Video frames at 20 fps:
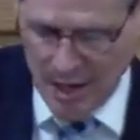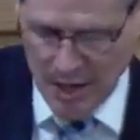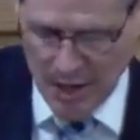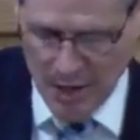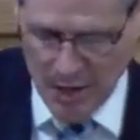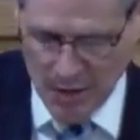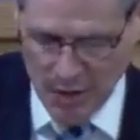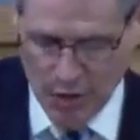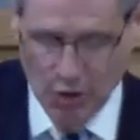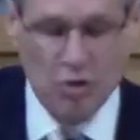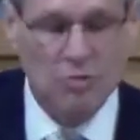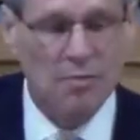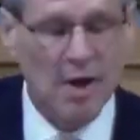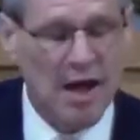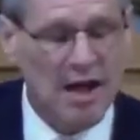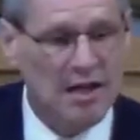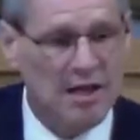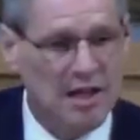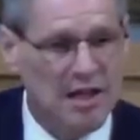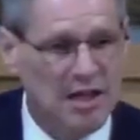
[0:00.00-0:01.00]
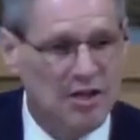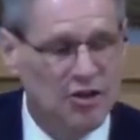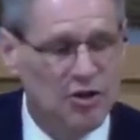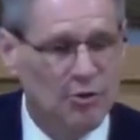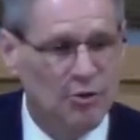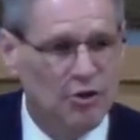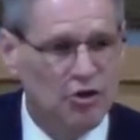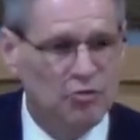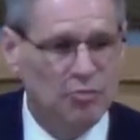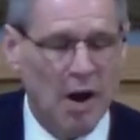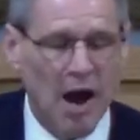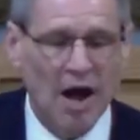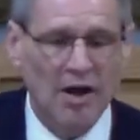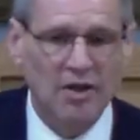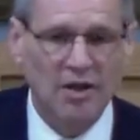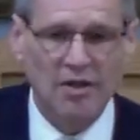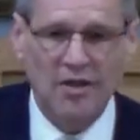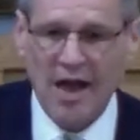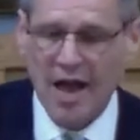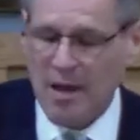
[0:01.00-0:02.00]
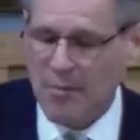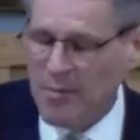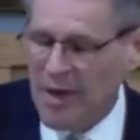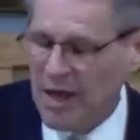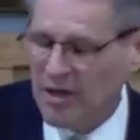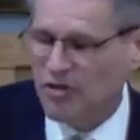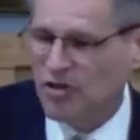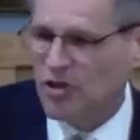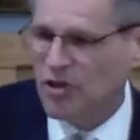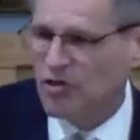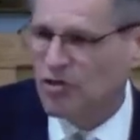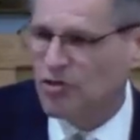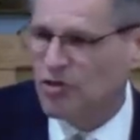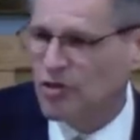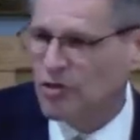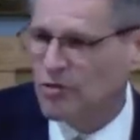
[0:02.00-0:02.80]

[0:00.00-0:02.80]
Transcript: You may need to respond to that message.